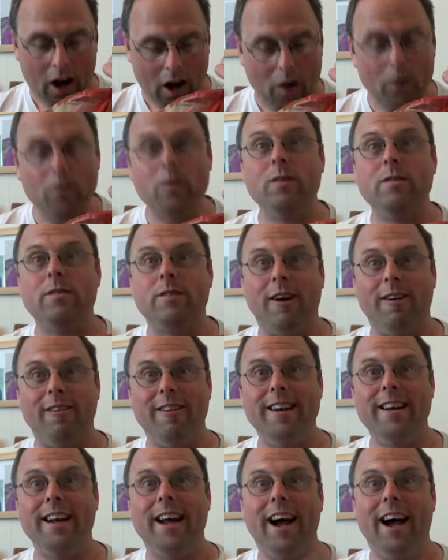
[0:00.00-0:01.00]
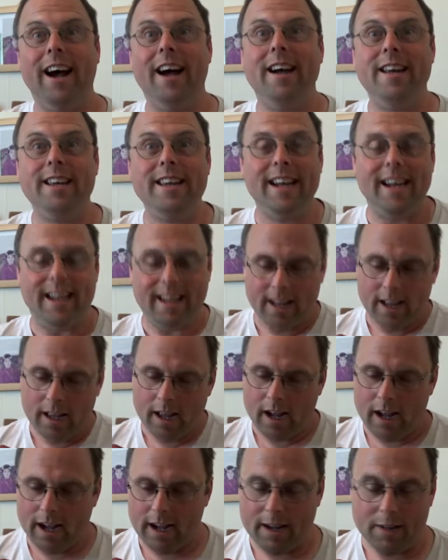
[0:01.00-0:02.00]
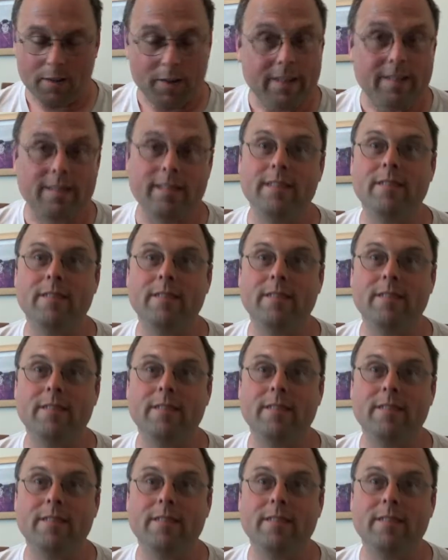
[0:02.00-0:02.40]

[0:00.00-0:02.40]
Oh, sorry. This